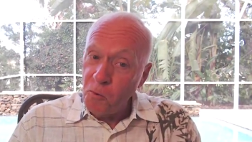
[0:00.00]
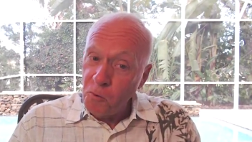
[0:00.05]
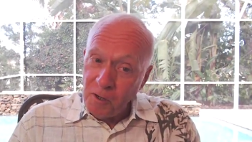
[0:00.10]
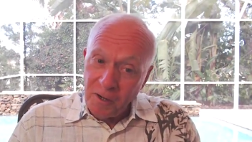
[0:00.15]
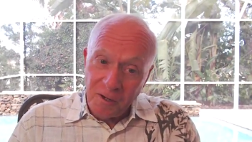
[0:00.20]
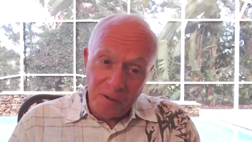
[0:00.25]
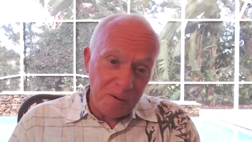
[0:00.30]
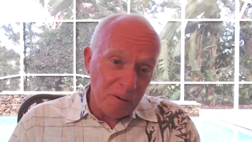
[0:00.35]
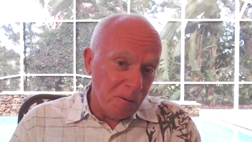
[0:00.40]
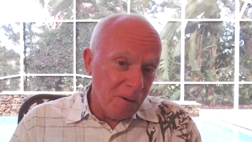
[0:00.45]
uh,
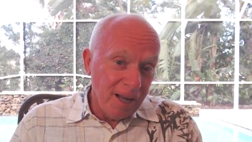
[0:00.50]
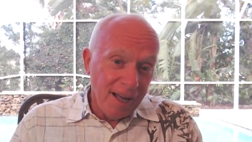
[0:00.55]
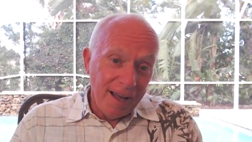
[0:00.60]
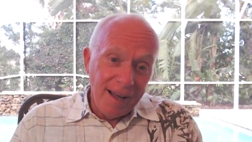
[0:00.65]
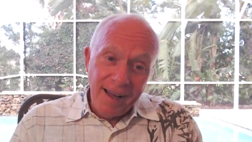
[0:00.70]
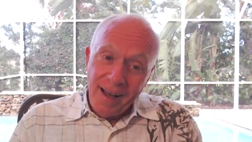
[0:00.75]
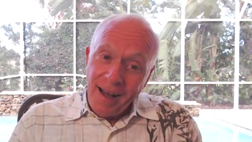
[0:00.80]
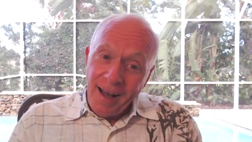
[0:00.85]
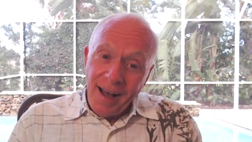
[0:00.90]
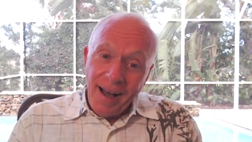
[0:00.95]

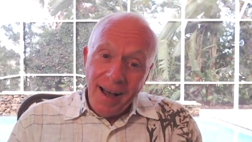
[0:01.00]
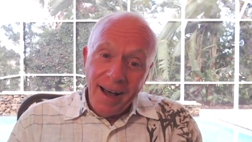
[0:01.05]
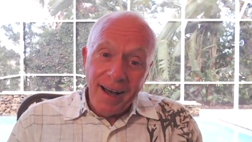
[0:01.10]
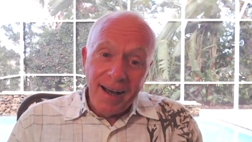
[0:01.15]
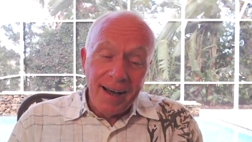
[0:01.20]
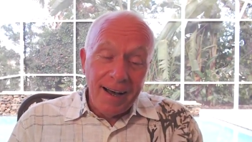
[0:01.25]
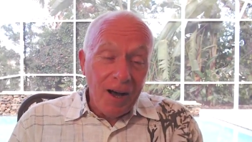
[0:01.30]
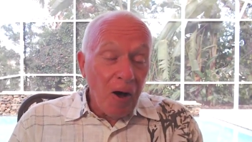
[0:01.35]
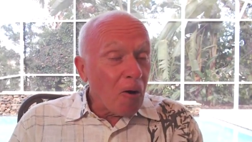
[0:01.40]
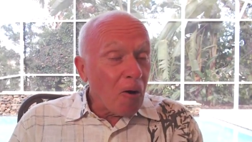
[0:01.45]

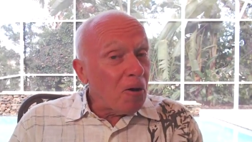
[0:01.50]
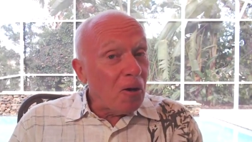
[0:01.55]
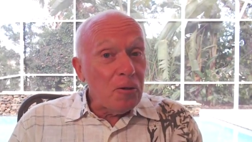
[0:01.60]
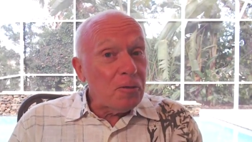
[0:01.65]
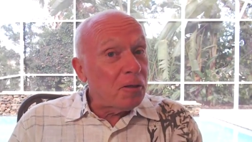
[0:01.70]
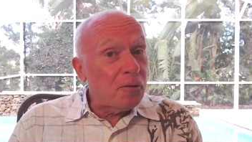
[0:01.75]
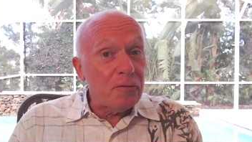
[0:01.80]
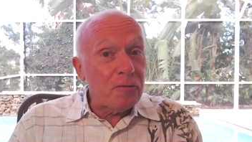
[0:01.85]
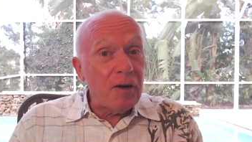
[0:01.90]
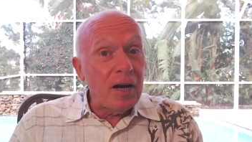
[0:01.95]
all
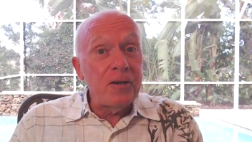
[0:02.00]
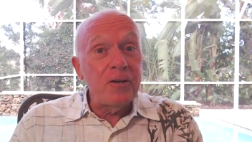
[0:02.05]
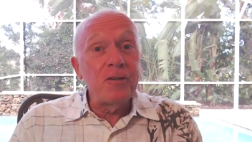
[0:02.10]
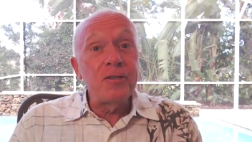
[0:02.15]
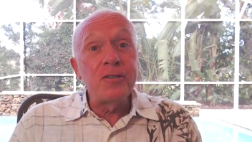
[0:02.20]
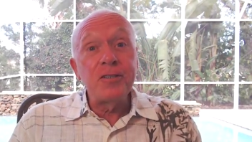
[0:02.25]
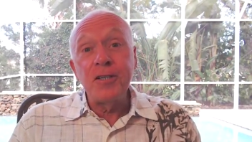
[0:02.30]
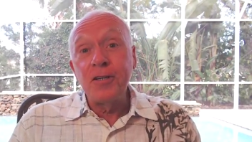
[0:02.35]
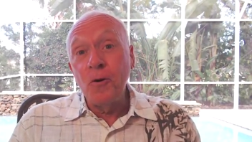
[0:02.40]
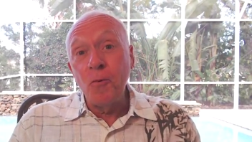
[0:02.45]
those
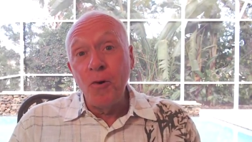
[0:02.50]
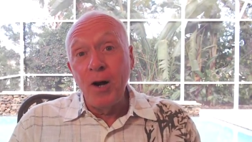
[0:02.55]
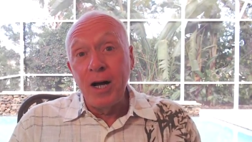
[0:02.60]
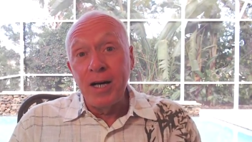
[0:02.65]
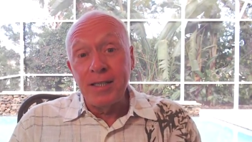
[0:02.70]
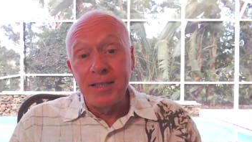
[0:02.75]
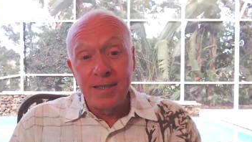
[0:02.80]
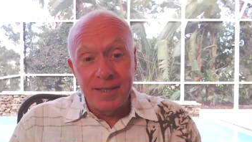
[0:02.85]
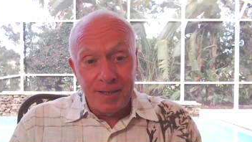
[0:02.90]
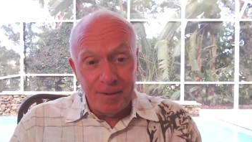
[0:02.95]
fires in the
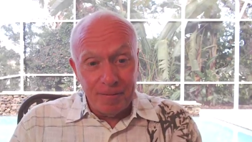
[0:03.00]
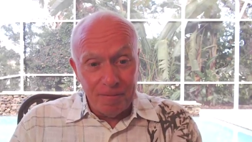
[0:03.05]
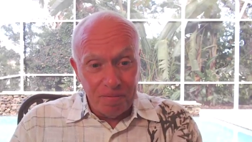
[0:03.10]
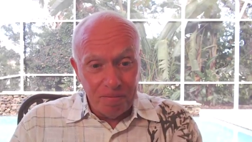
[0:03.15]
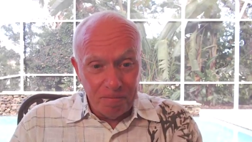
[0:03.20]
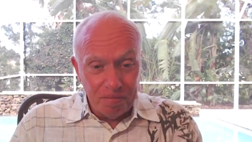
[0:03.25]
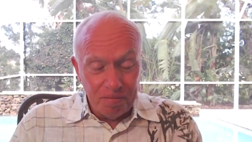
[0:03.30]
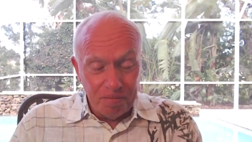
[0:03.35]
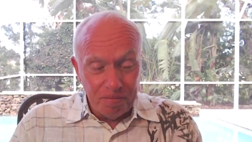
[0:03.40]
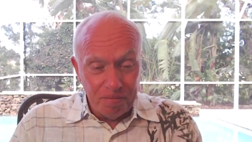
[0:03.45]
West,
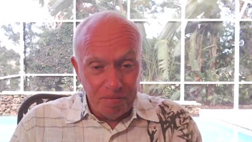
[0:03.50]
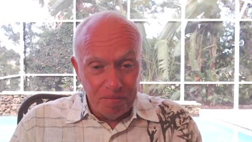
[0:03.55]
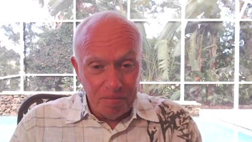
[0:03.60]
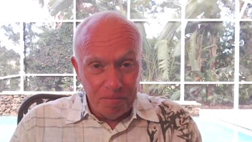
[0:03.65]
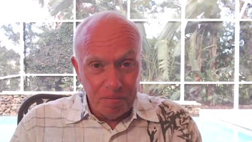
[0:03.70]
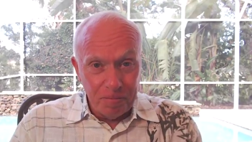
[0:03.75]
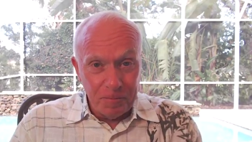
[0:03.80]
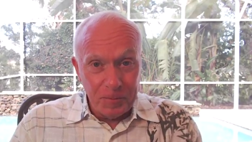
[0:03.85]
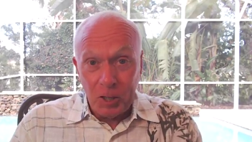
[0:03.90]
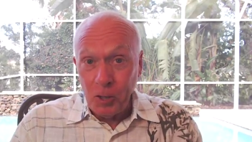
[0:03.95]

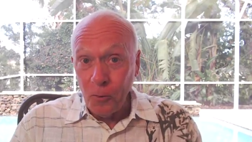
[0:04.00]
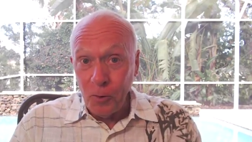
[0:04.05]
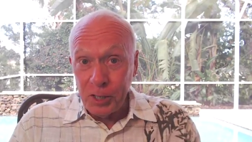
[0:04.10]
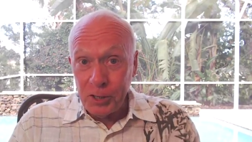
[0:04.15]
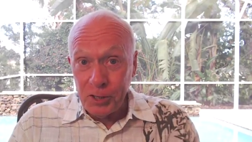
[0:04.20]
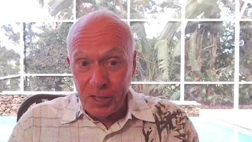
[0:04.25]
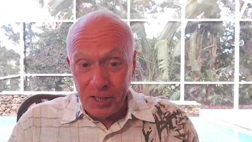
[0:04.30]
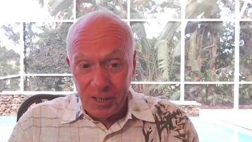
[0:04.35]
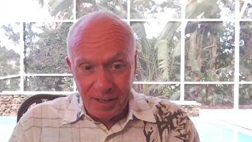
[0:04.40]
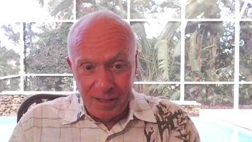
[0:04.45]

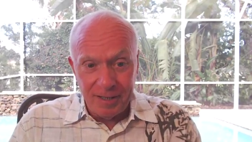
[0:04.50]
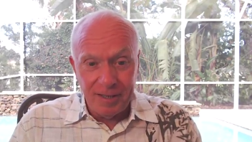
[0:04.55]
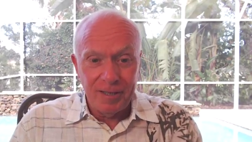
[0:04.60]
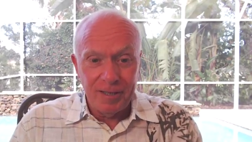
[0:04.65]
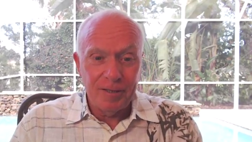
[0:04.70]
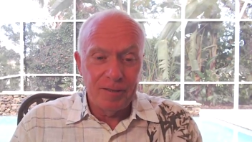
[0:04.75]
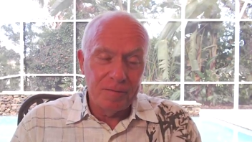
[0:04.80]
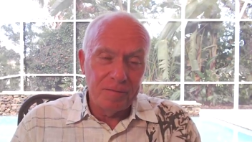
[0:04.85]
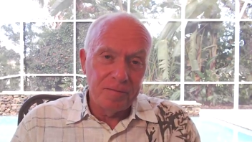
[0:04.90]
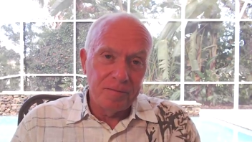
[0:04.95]
coincidence.
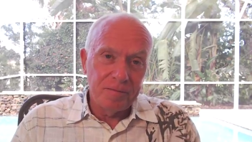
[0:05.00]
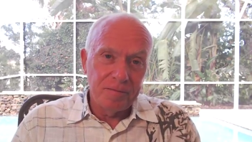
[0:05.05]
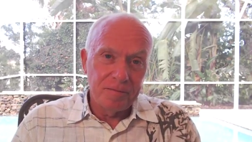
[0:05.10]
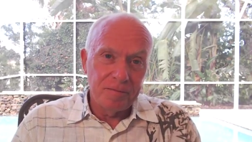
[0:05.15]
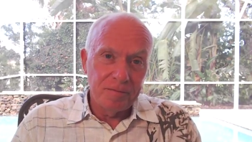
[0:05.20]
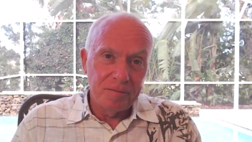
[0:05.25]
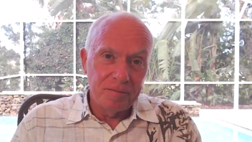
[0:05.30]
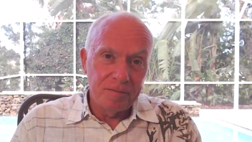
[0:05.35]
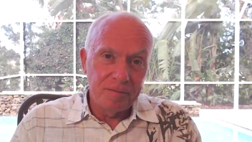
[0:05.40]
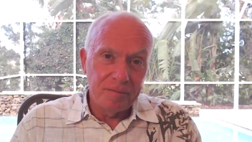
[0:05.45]

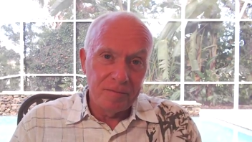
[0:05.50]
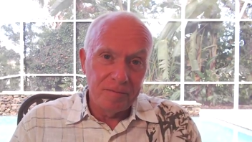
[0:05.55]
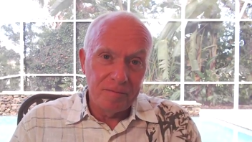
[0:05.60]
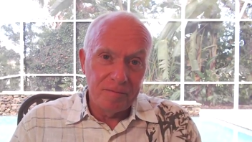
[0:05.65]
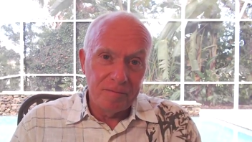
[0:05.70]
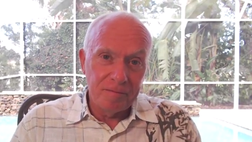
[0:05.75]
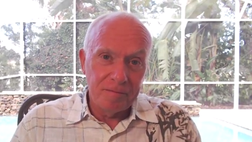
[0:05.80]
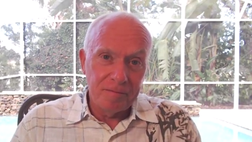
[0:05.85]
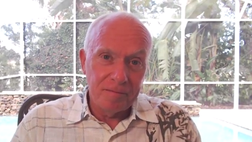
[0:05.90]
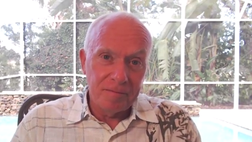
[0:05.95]

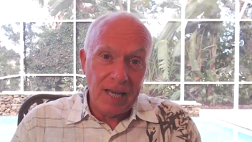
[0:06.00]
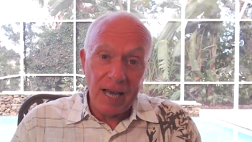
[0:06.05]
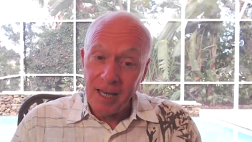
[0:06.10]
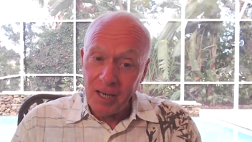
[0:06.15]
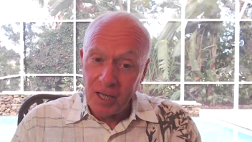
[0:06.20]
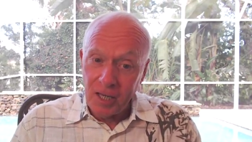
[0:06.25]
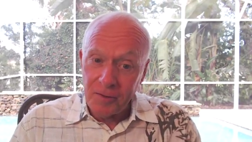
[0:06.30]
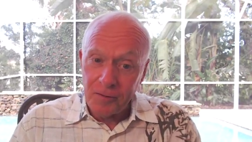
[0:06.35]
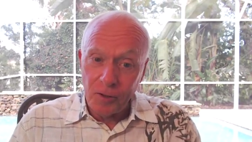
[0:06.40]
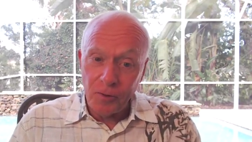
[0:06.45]
I
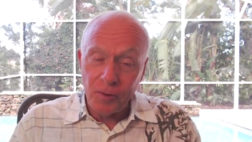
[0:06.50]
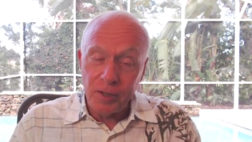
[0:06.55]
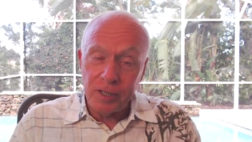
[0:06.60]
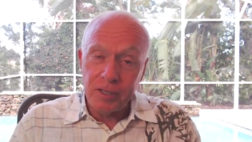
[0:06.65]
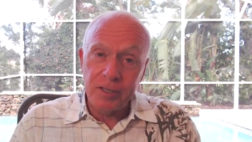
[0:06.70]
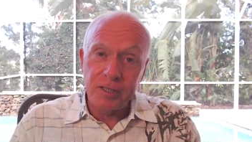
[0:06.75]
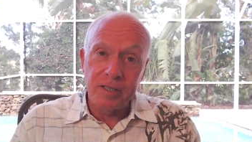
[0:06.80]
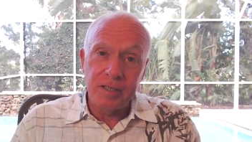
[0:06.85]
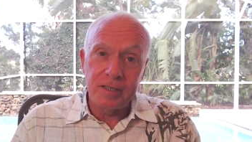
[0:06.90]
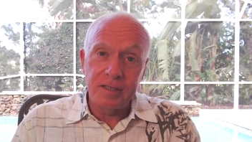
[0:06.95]
love
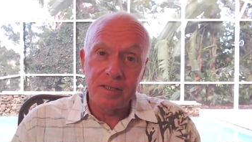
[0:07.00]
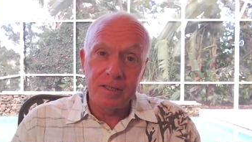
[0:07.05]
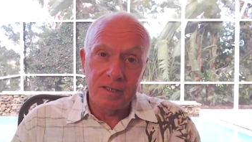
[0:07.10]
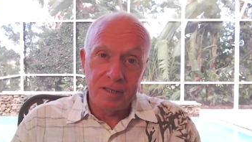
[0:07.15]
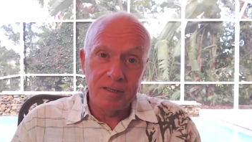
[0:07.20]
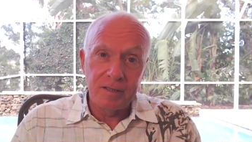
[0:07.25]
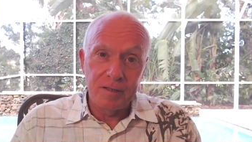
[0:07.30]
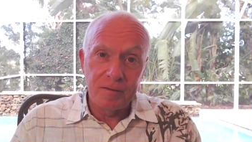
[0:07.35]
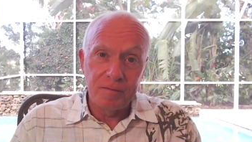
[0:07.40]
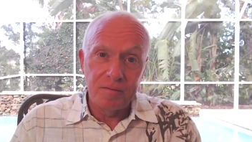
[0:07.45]

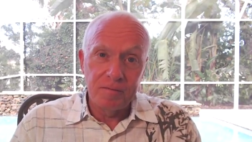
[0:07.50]
coincidences.